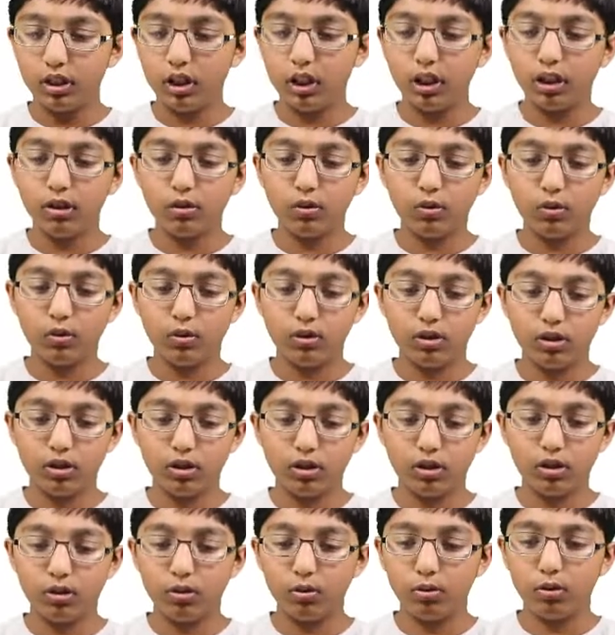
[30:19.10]

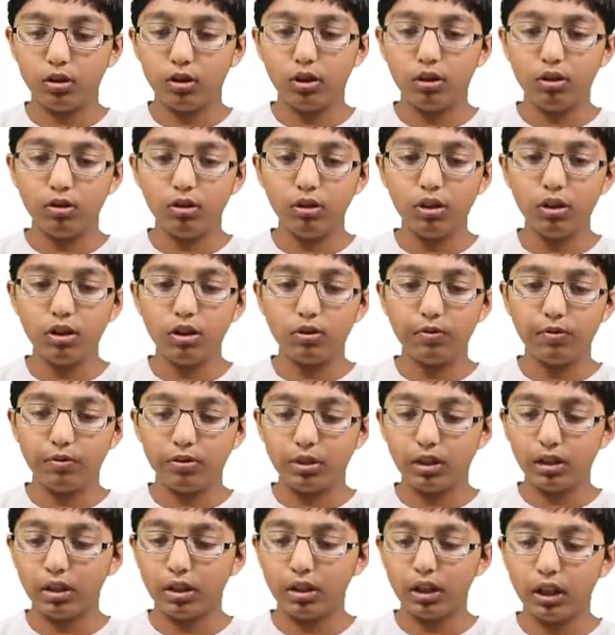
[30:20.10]
equals 200
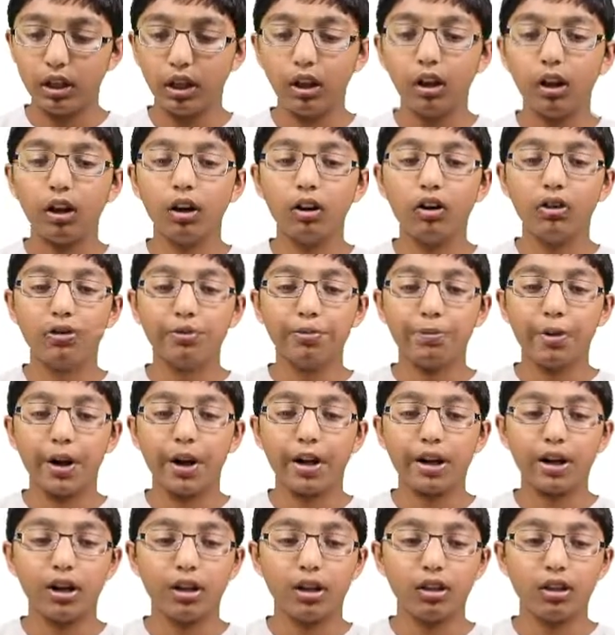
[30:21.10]
and then close
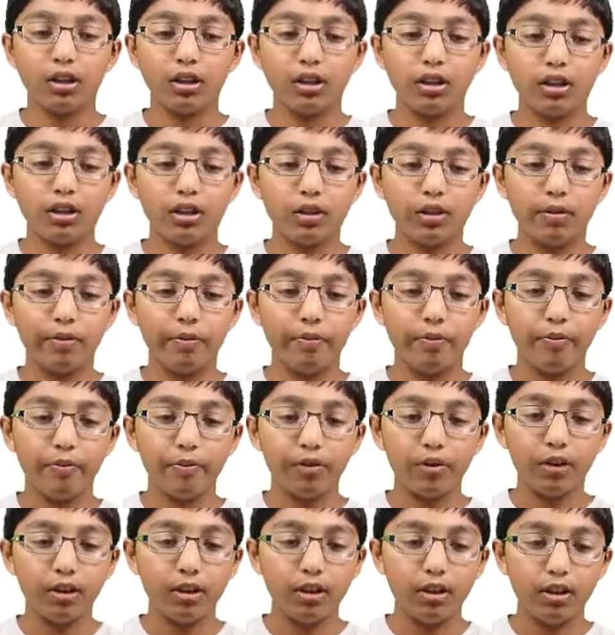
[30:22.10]
brackets.
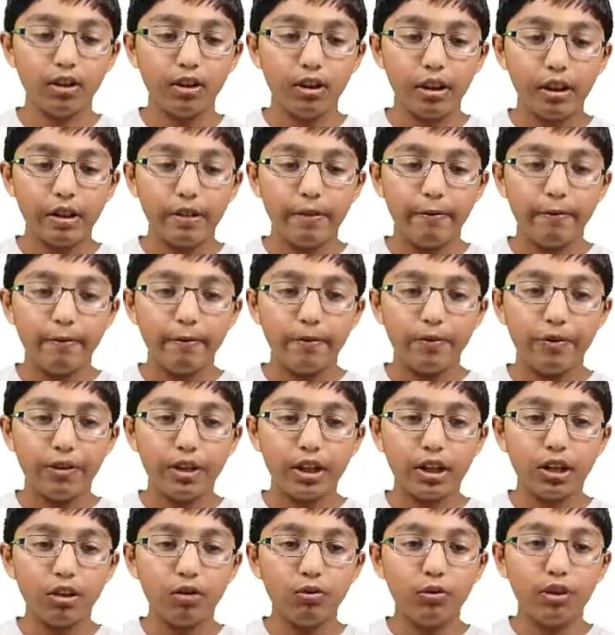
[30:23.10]

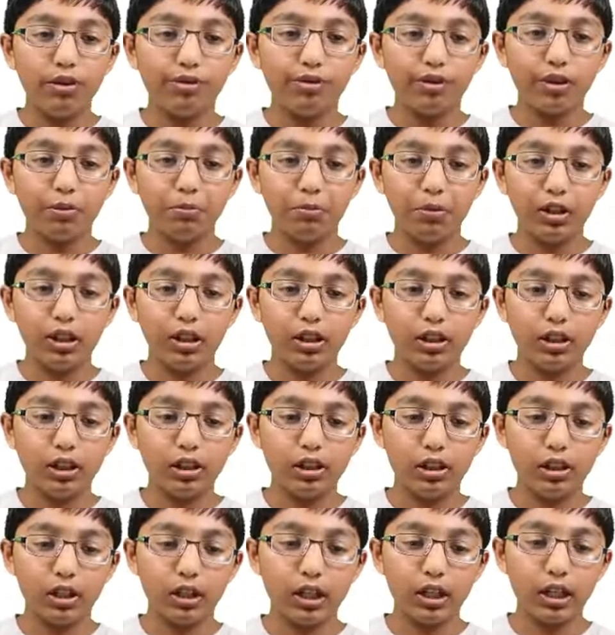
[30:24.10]
Now we've
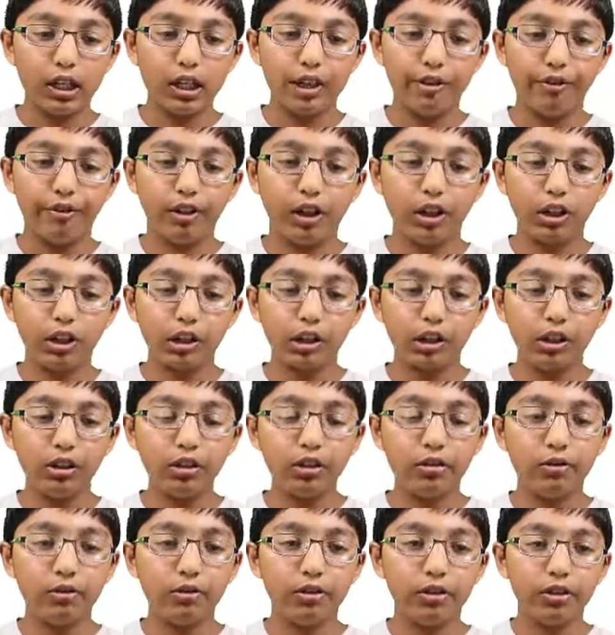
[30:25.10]
completed the clear
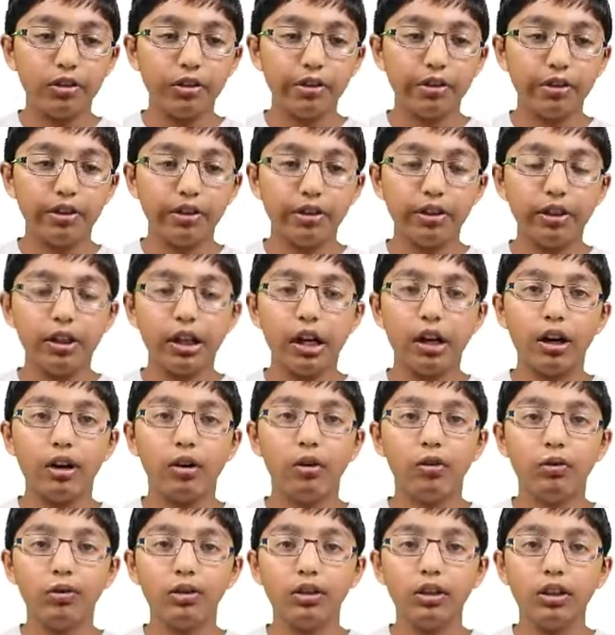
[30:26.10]
function.
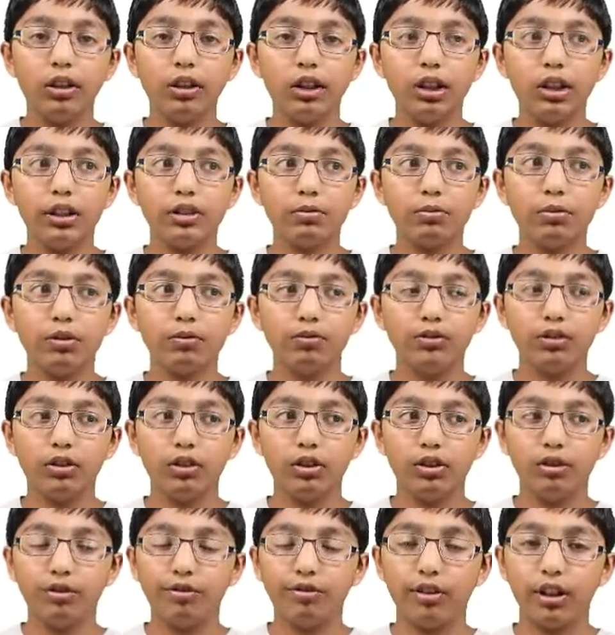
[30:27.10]
Now let's move
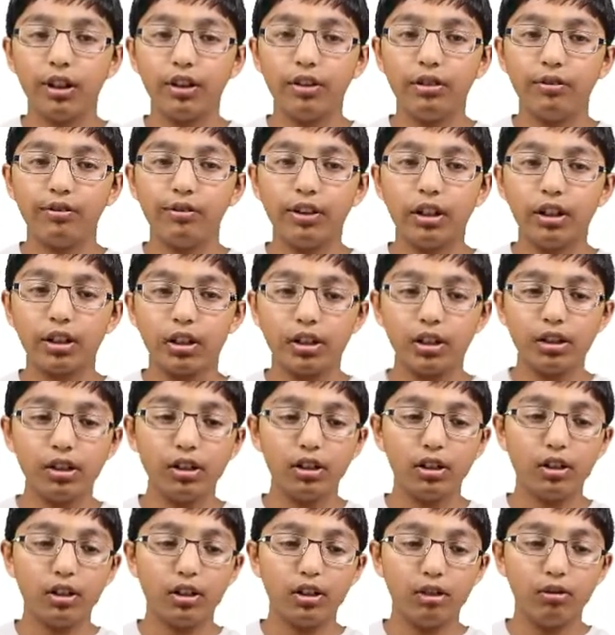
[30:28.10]
on to the final
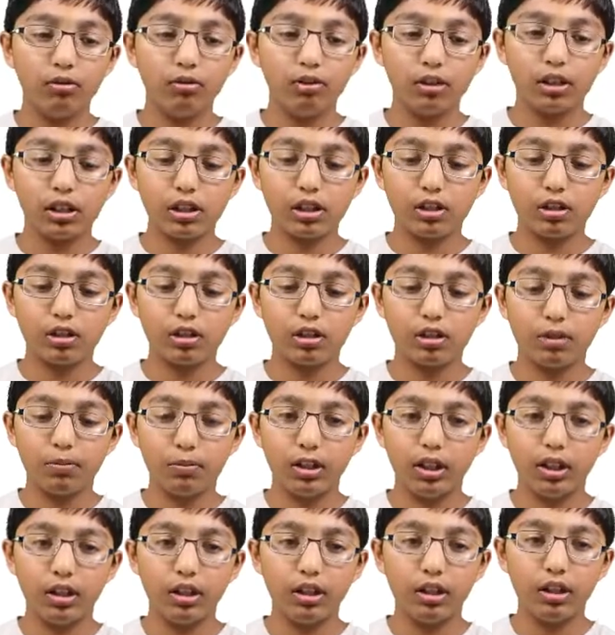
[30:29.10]
function, which is going
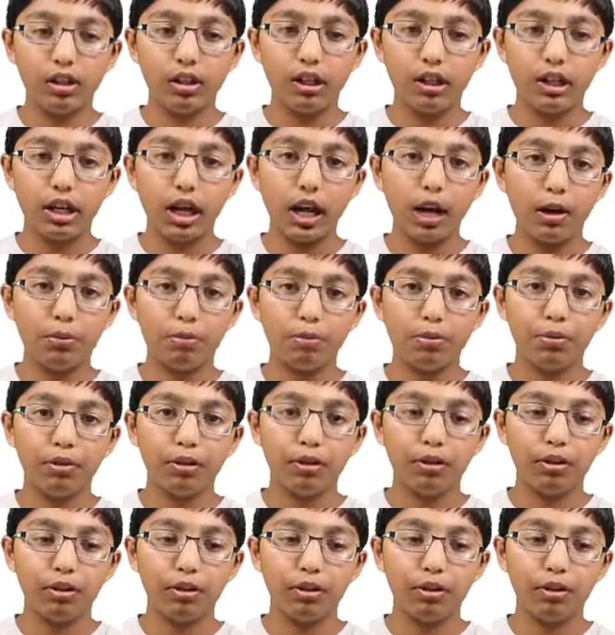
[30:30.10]
to be lap